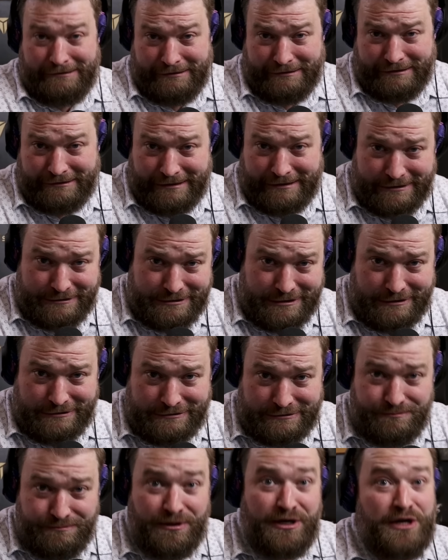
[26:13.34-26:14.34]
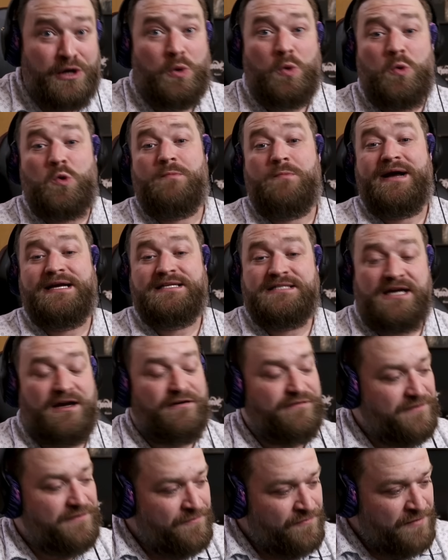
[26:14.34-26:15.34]
think that sounds pretty cool
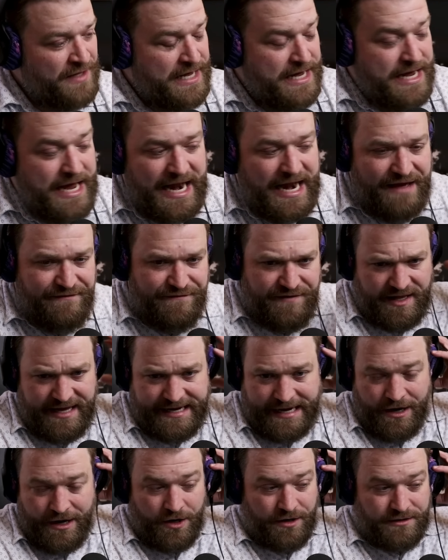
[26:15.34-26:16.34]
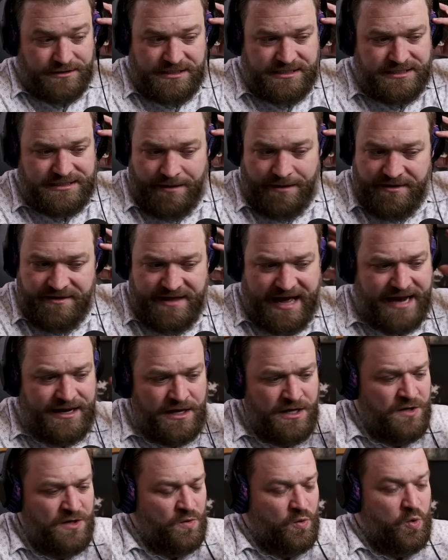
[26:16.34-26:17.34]
myself. And I feel like I heard some of that